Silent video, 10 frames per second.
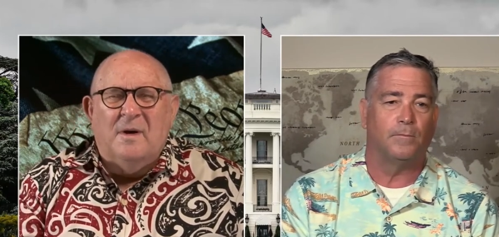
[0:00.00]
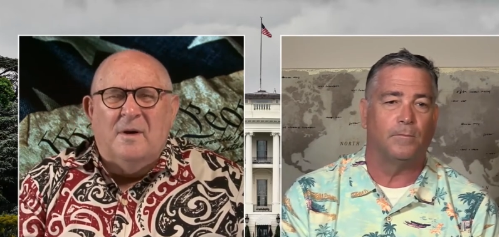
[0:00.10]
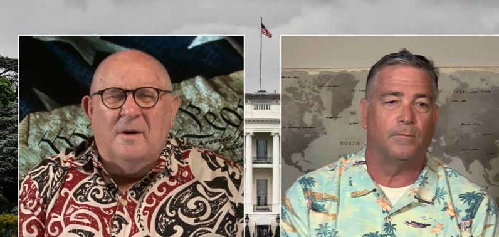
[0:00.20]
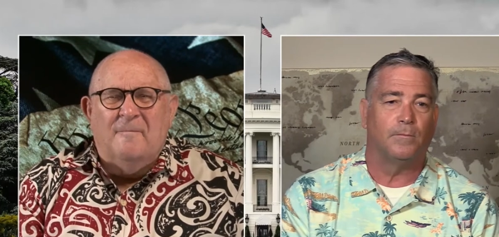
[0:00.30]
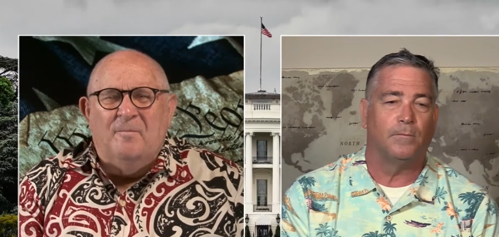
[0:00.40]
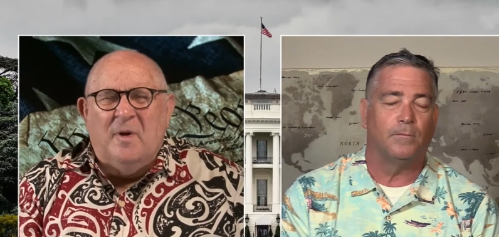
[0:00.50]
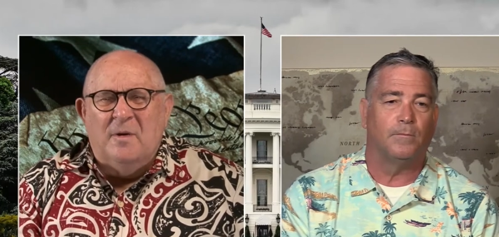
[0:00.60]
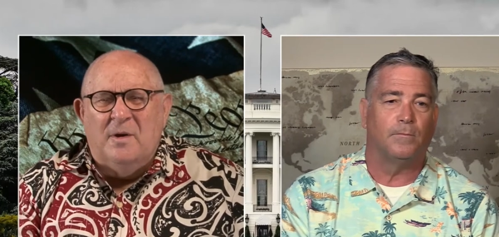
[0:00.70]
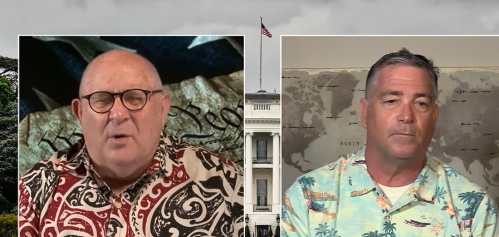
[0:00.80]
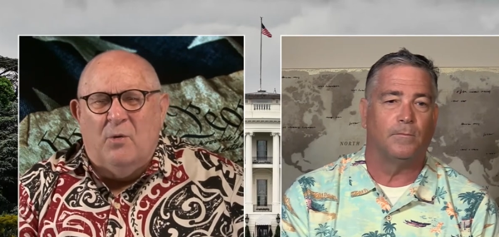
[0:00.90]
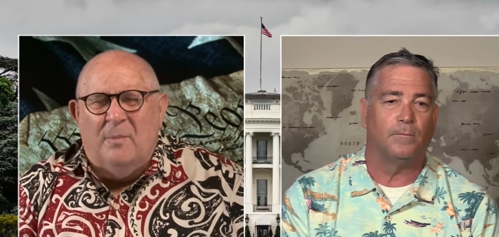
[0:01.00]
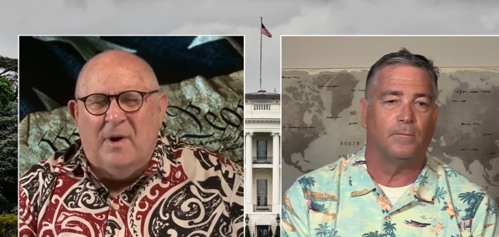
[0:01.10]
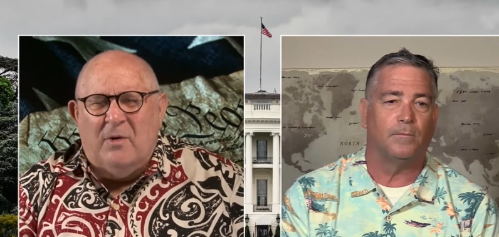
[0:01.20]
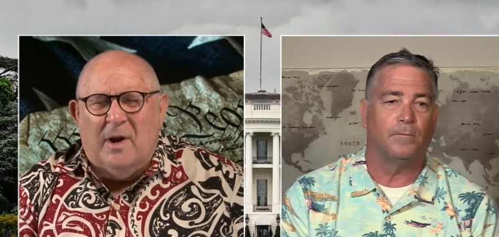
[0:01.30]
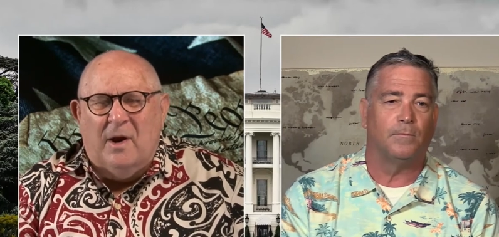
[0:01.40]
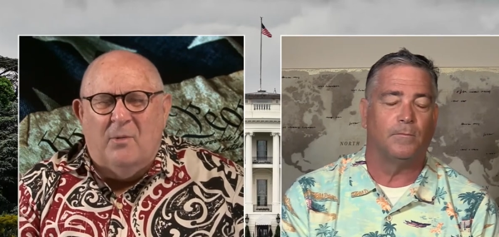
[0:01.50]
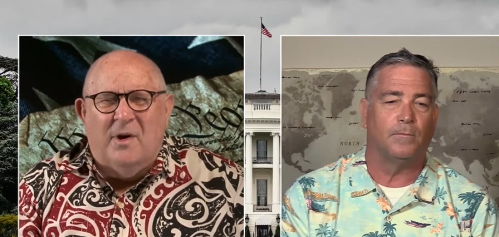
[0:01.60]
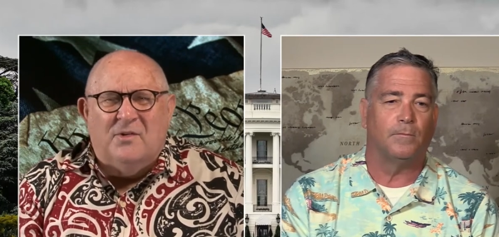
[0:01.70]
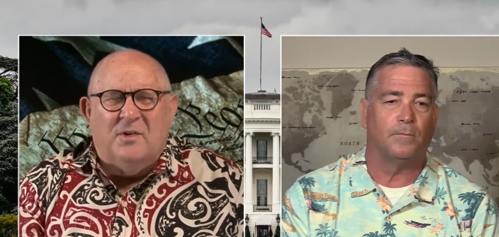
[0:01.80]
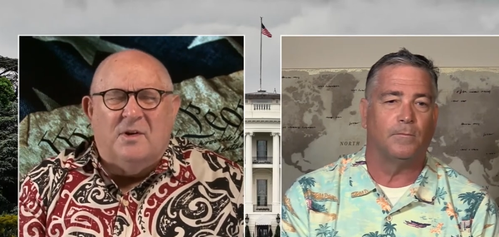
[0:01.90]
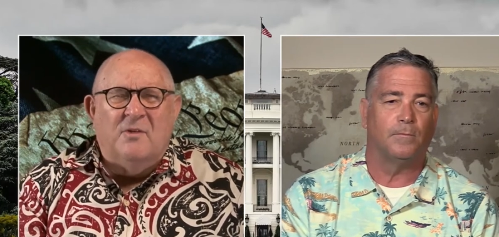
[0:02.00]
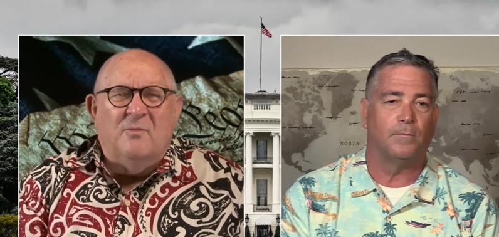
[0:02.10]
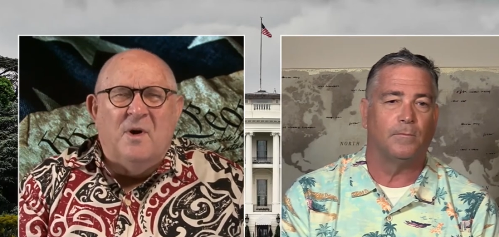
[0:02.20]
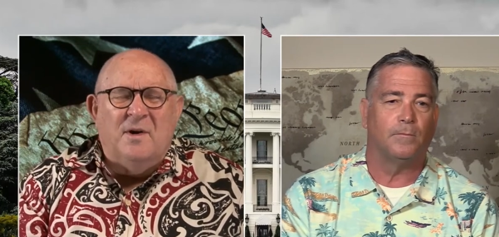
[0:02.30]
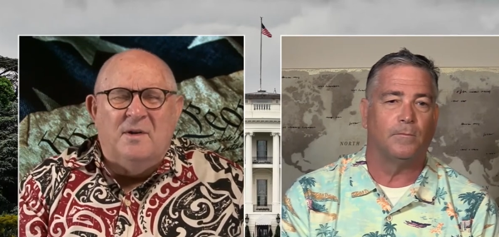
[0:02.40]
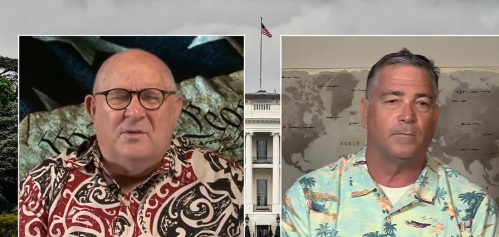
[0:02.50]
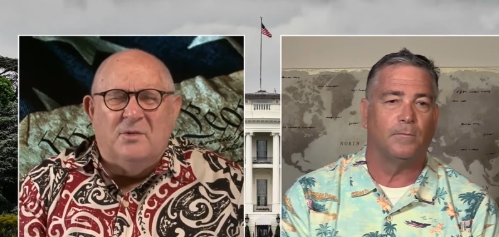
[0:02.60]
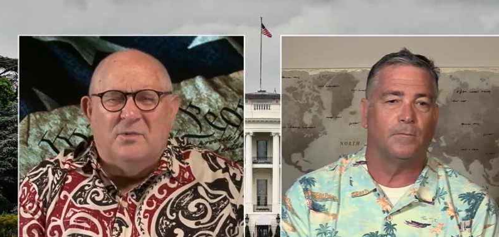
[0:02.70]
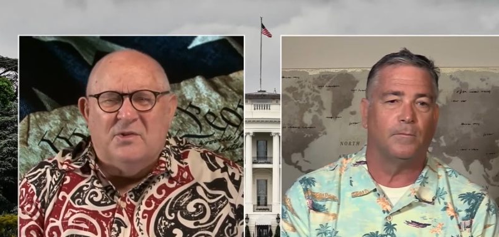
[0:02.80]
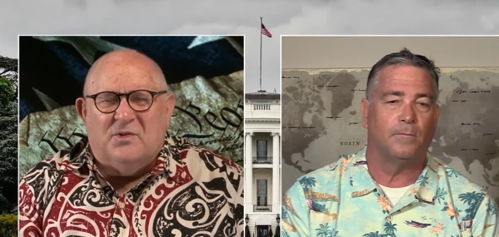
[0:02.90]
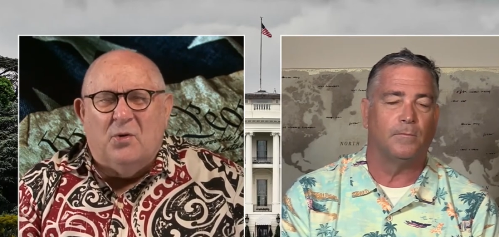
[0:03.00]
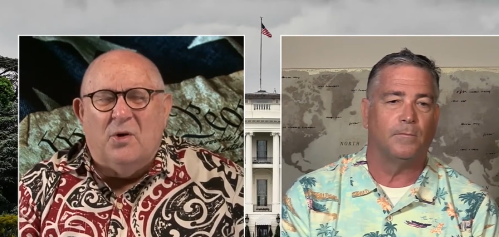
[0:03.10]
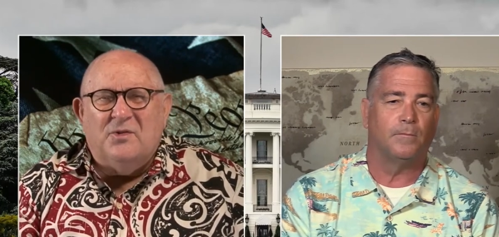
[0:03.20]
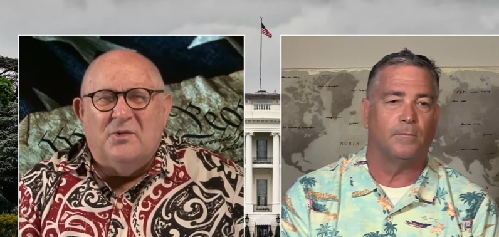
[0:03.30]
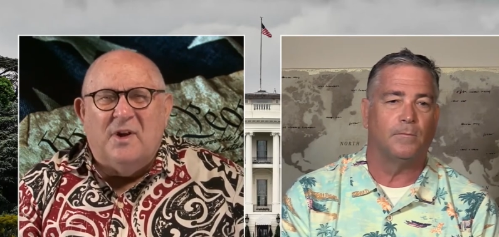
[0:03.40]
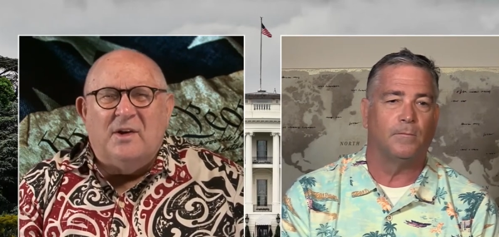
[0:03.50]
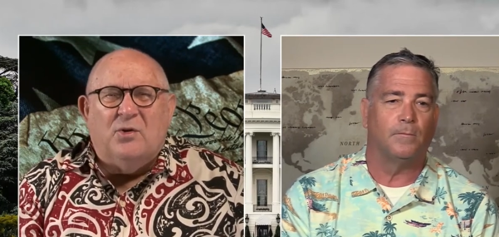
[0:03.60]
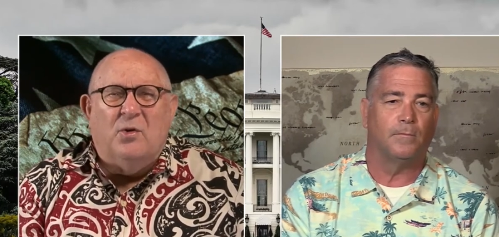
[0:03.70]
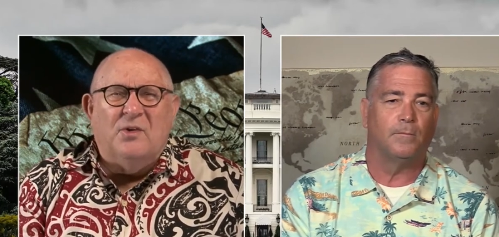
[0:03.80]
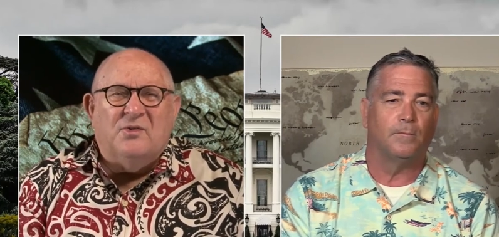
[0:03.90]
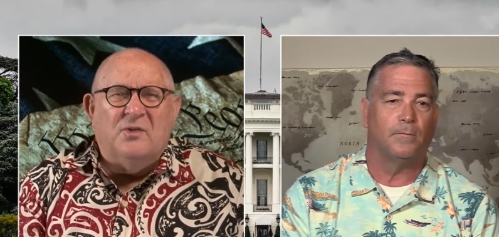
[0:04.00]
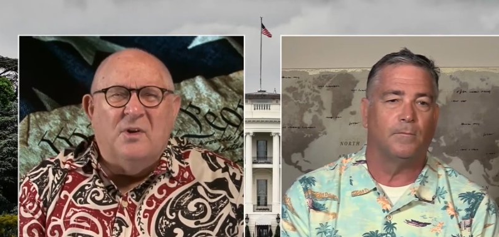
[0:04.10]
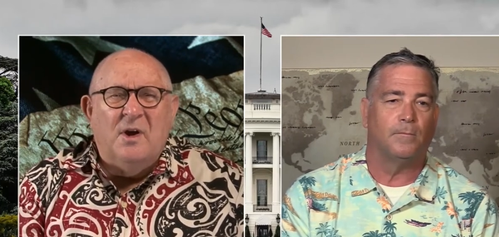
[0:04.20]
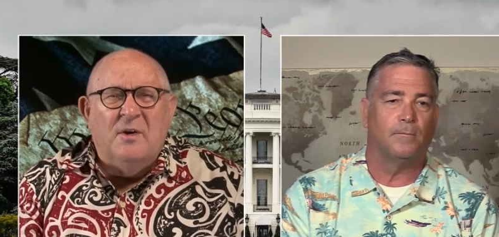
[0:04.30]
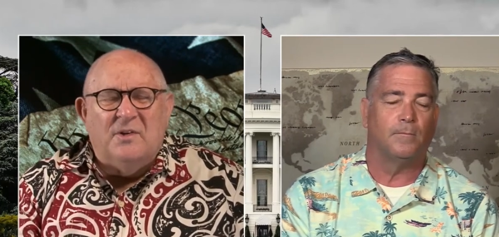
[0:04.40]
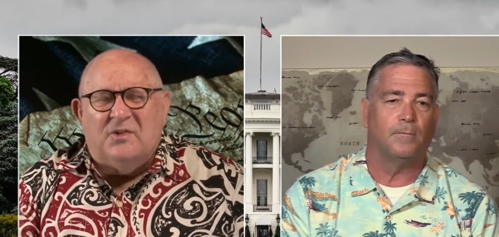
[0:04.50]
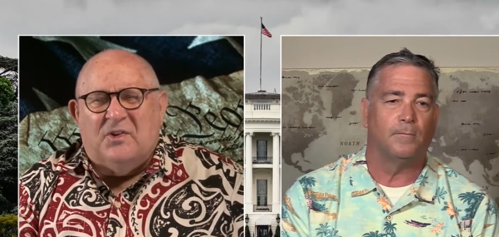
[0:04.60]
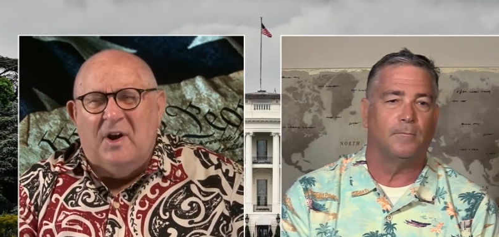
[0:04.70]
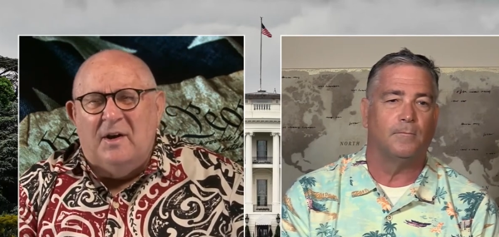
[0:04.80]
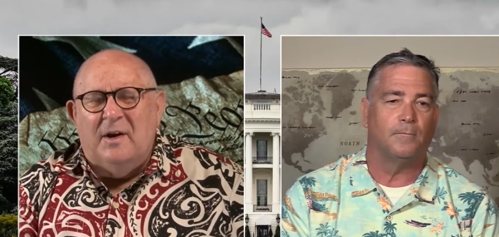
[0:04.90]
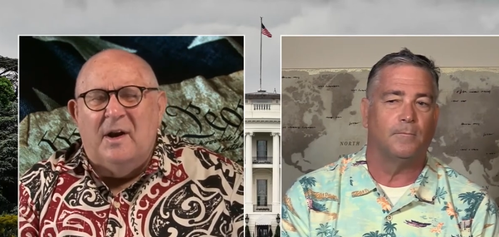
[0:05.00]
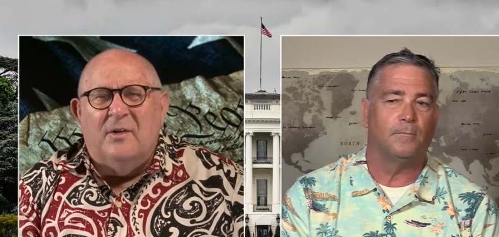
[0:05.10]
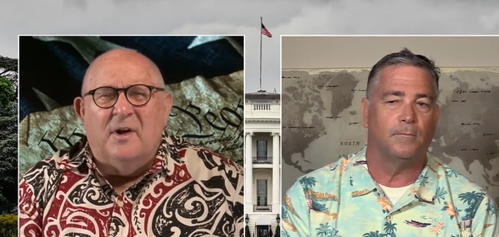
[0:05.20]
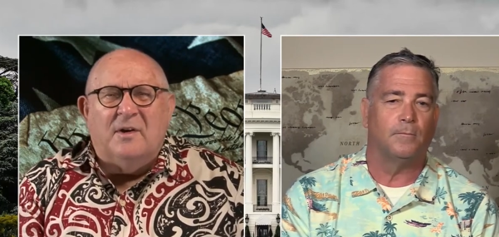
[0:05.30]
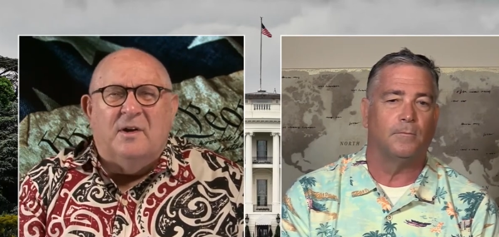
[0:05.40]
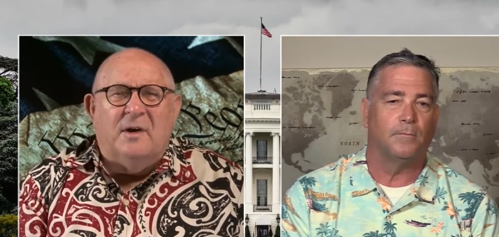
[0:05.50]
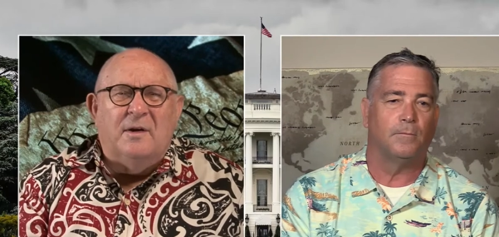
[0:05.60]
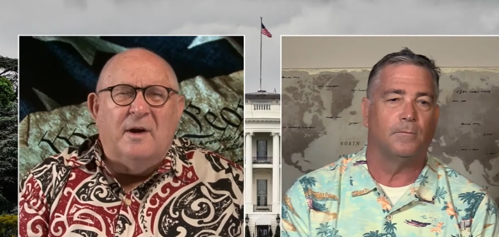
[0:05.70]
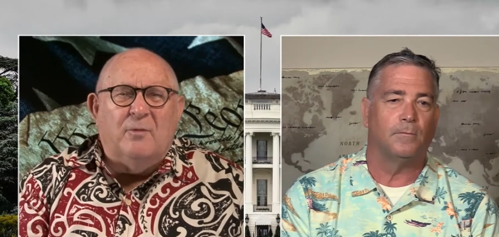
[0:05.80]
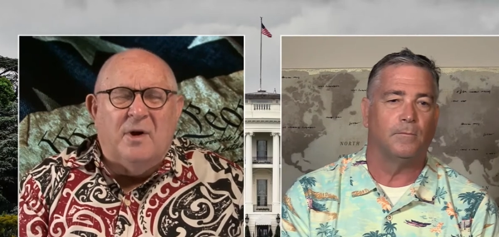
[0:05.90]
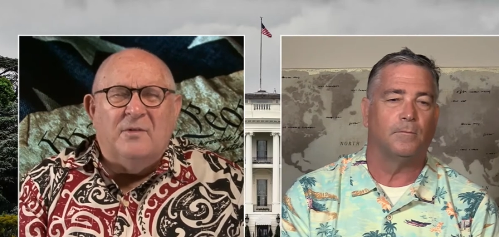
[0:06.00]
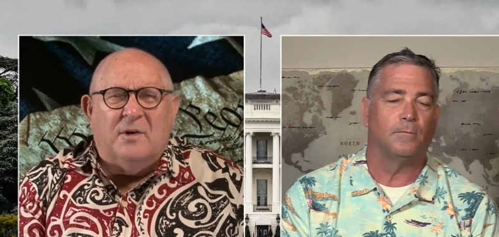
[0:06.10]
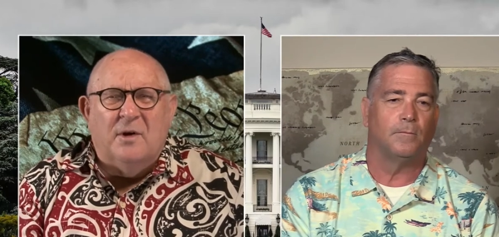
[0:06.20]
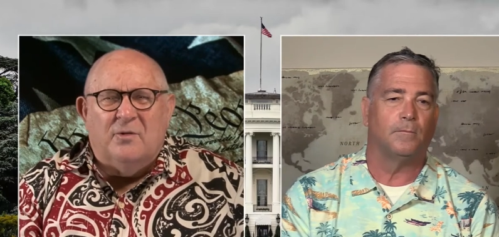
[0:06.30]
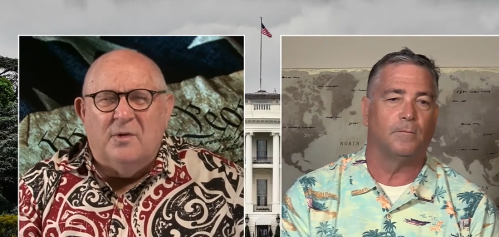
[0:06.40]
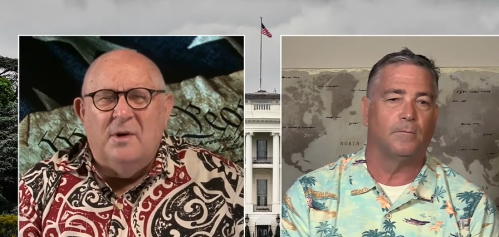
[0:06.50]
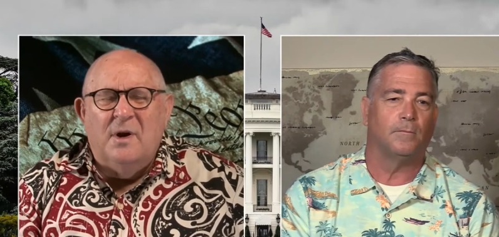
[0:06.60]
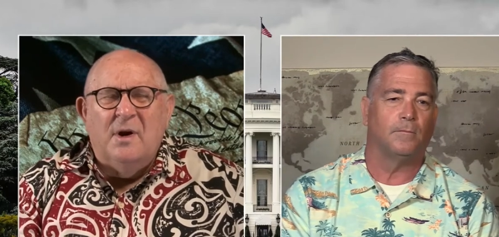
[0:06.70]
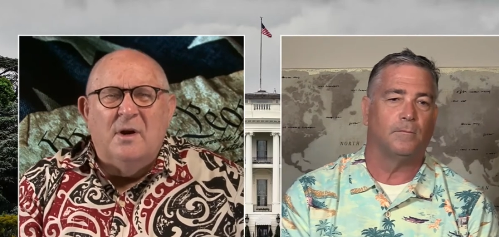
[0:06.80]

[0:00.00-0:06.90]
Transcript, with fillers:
Speaker 1: um, you know, about how I should give money to this cause or that cause or this candidate or that candidate around the country